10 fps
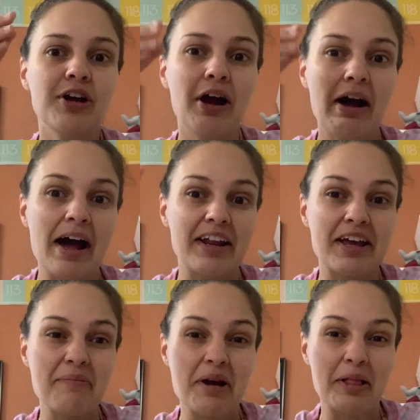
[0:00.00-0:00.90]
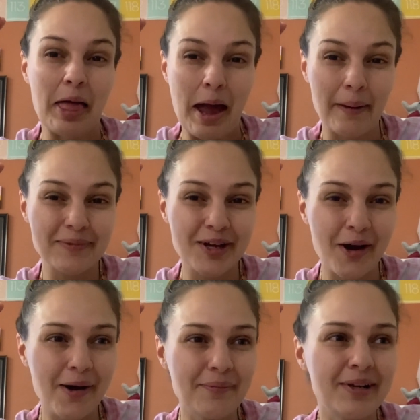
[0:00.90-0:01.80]
out how to get my
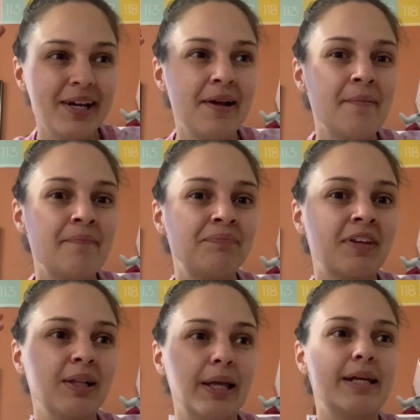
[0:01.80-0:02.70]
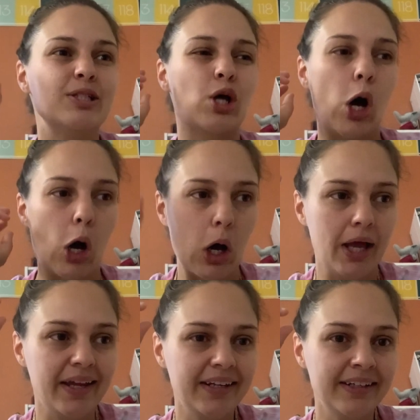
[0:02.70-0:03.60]
laptop. Like, it's
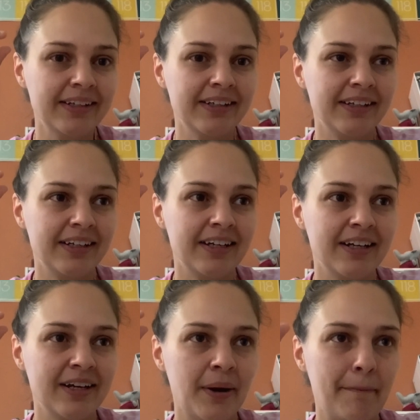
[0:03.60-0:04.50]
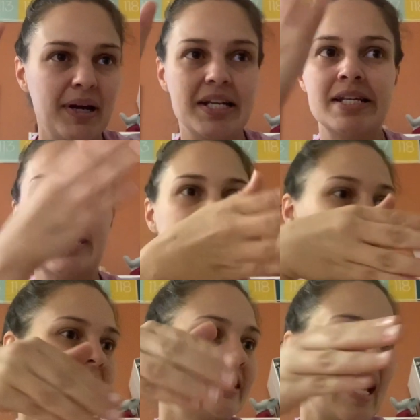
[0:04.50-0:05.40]
on, but
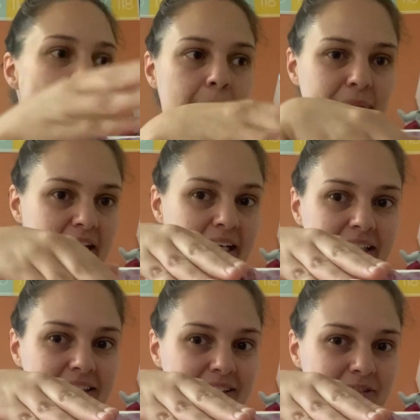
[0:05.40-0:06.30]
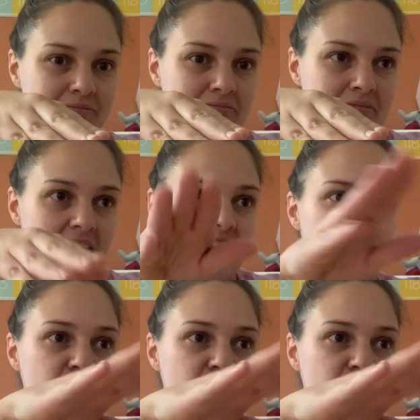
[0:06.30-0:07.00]
nothing's happening. It's